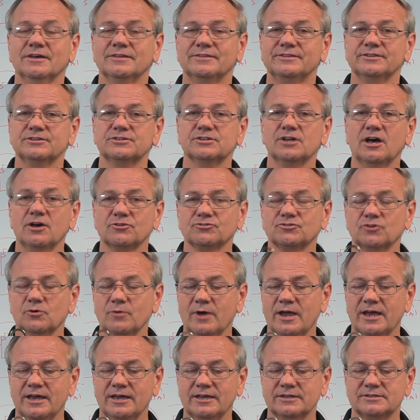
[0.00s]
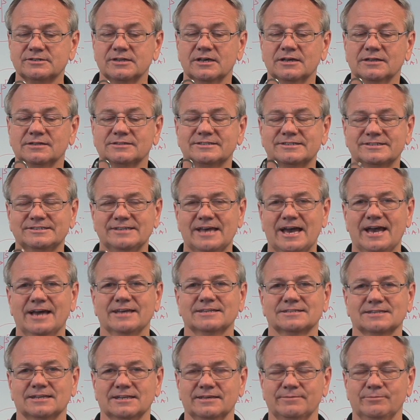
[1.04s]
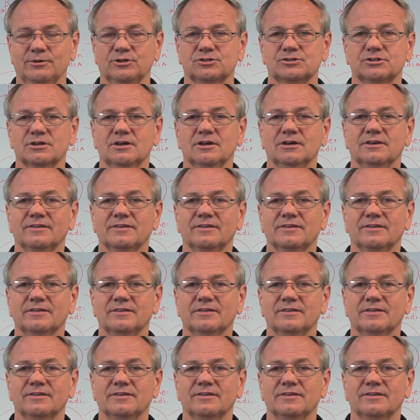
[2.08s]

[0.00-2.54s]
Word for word: This also has size limits.